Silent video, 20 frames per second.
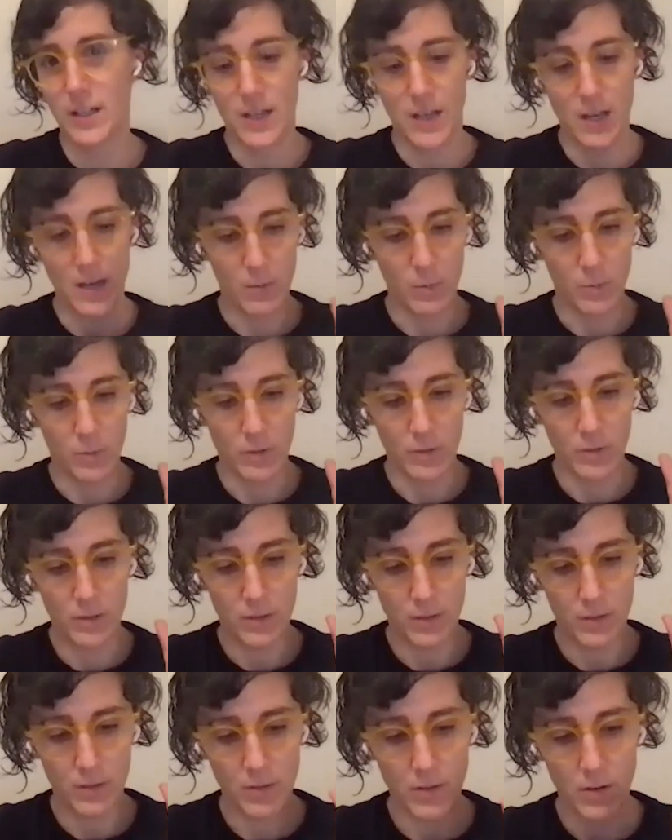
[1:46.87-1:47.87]
I would
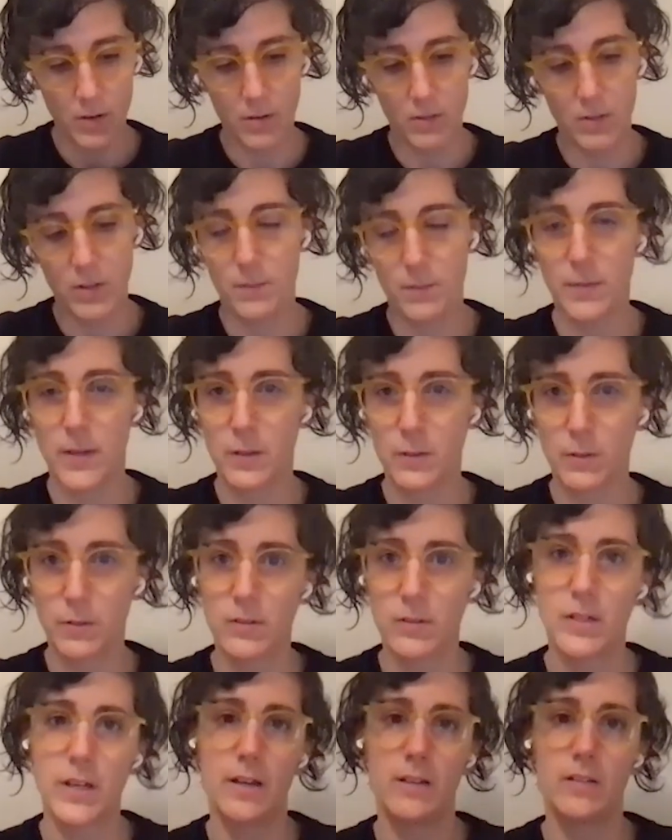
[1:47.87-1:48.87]
note in my
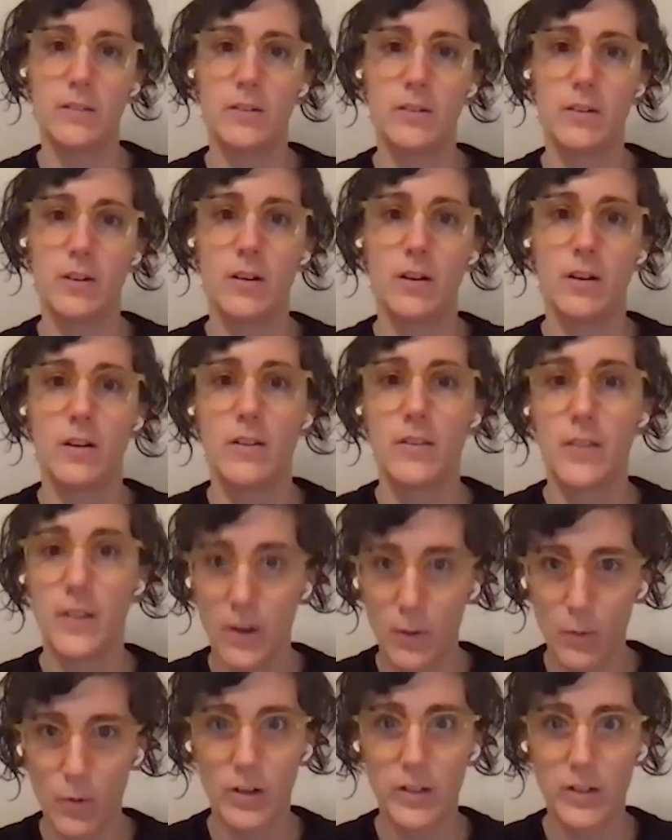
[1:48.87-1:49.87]
Google Calendar that
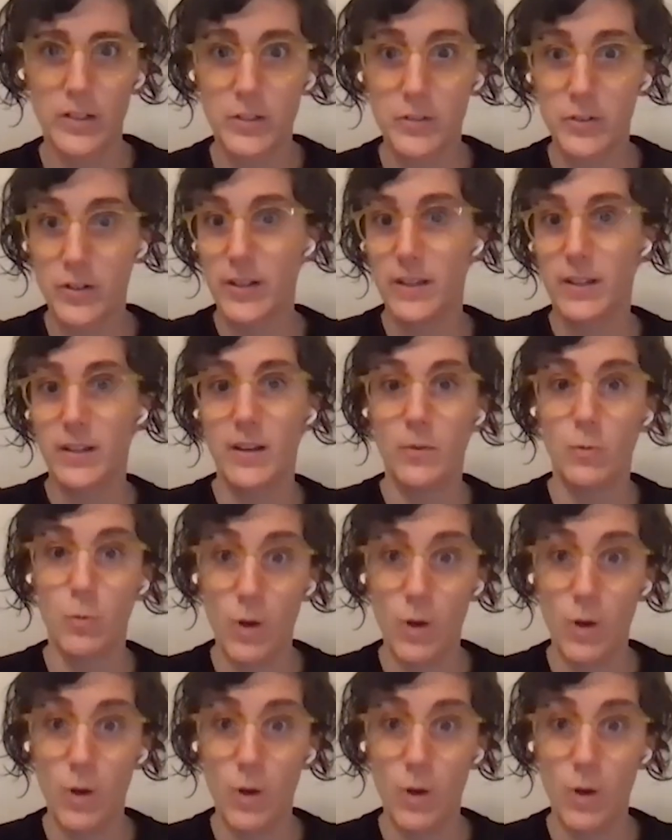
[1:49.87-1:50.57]
I wanted to drink and